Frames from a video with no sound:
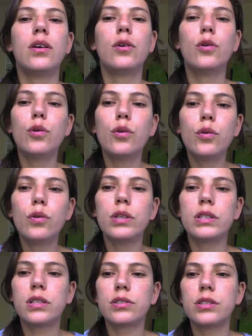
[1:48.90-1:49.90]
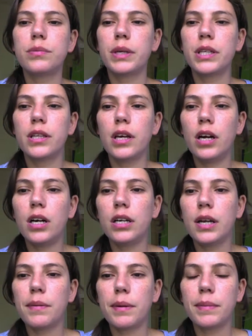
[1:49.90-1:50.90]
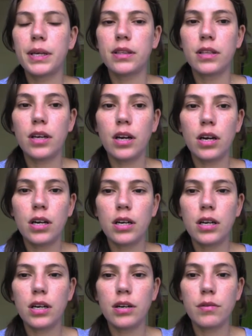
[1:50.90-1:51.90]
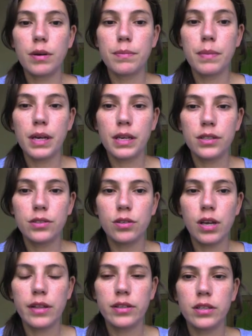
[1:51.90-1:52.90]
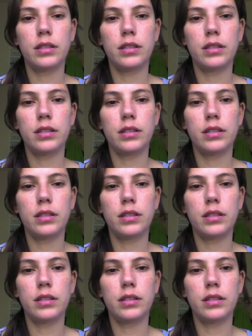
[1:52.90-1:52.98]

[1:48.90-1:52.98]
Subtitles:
Who is actually making the art? Am I making the art, or am I making it together?